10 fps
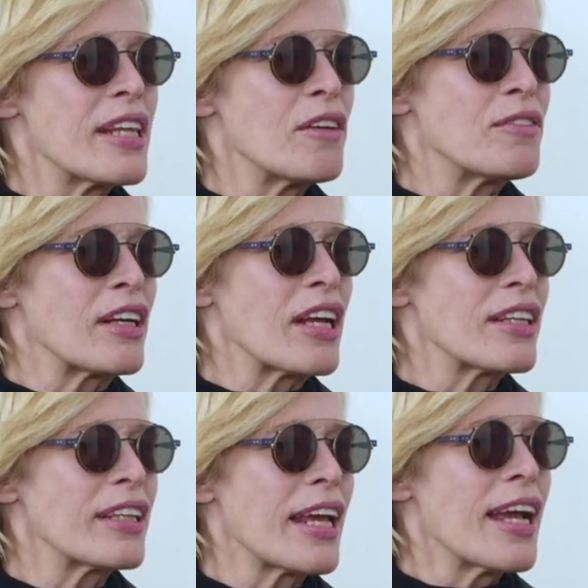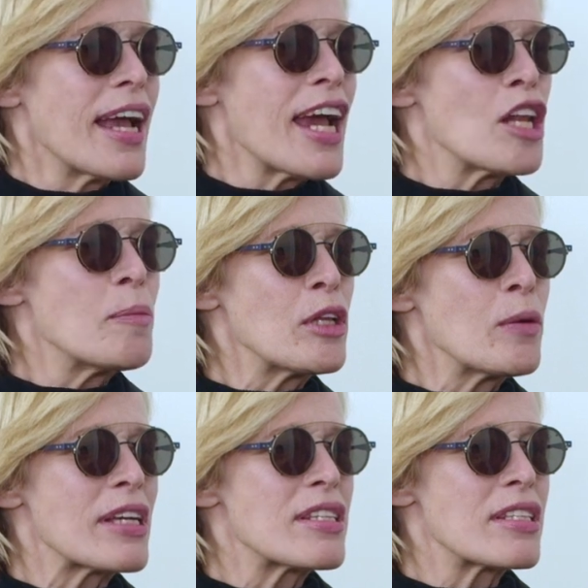they found out that like anybody who
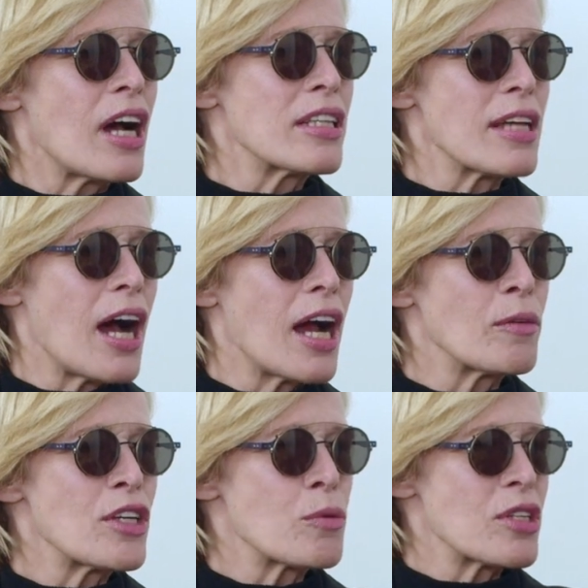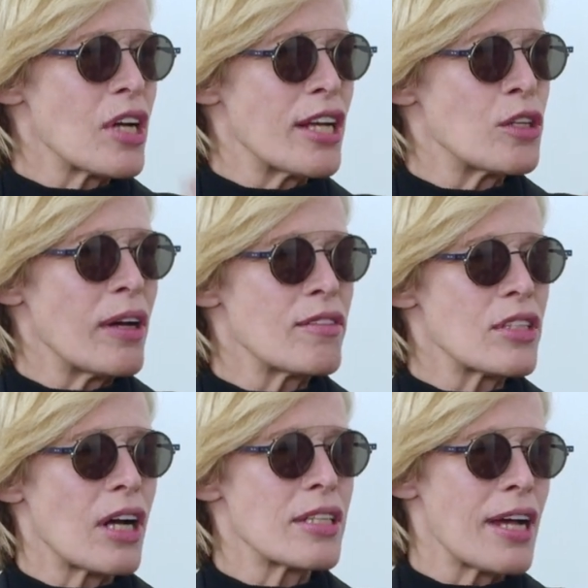has Scots Irish, which I do have
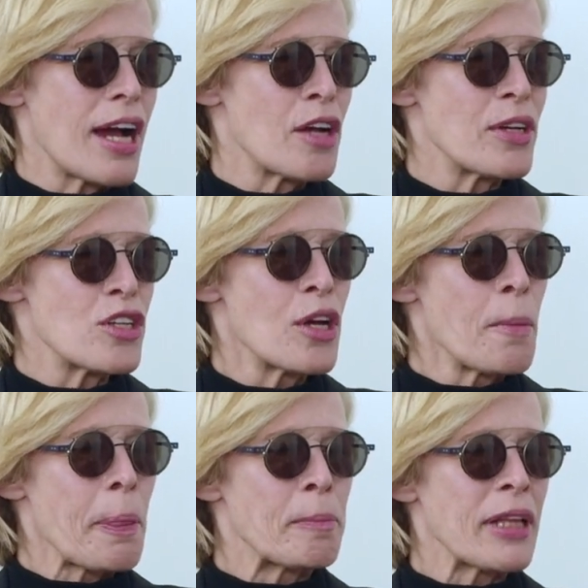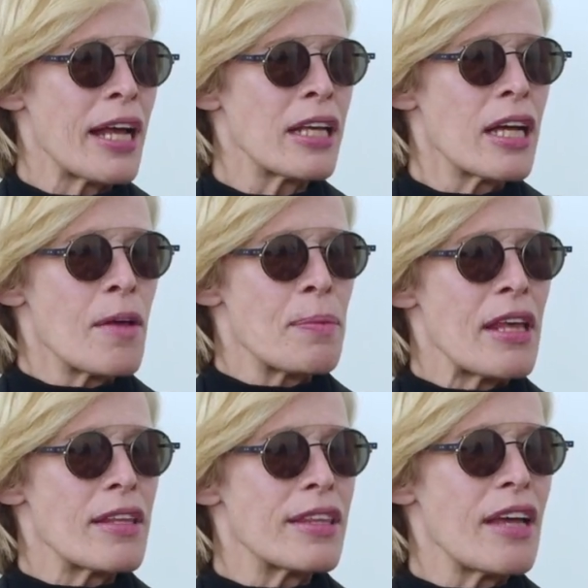Scots Irish blood,
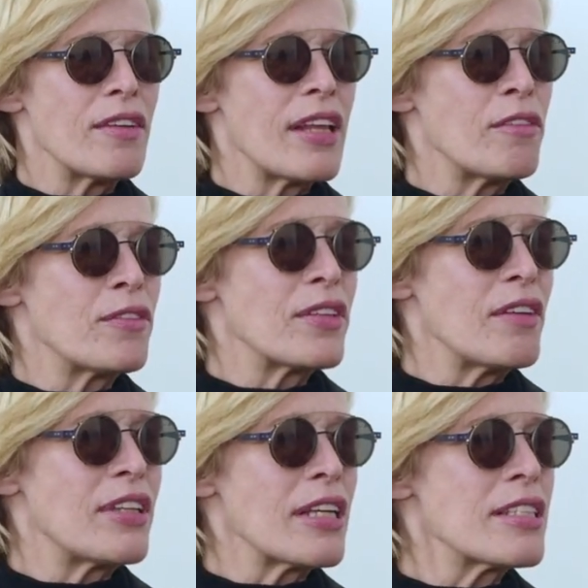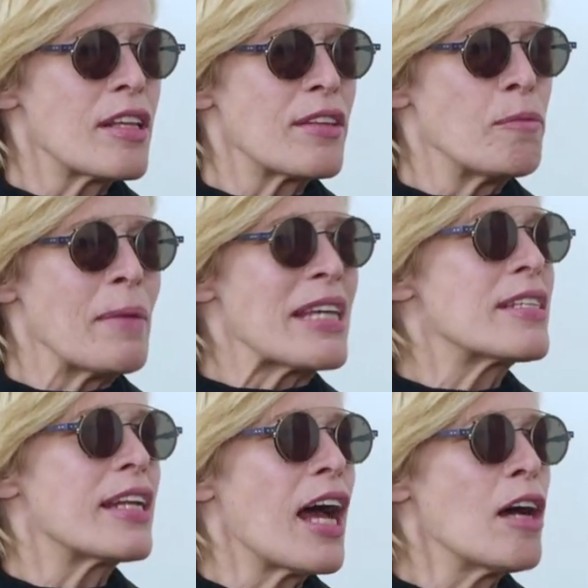they
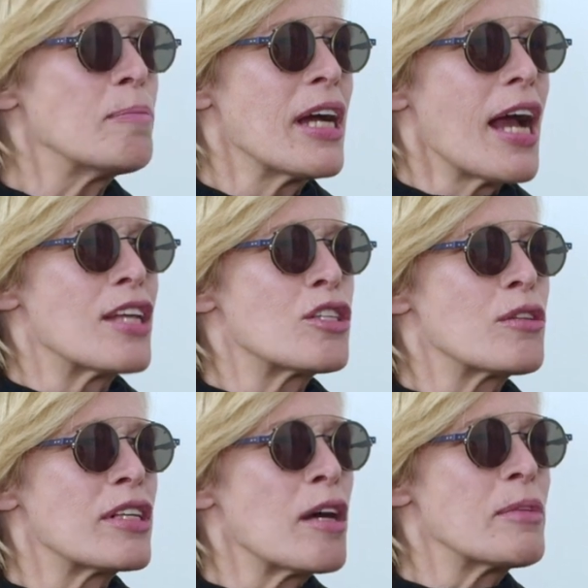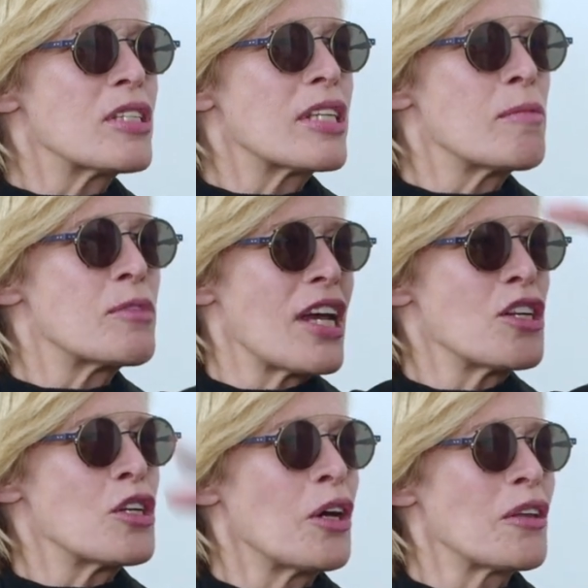messed it up, and so the numbers keep
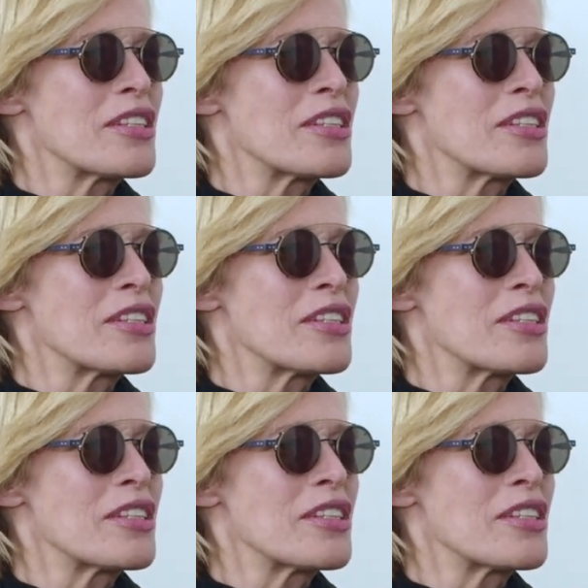changing all the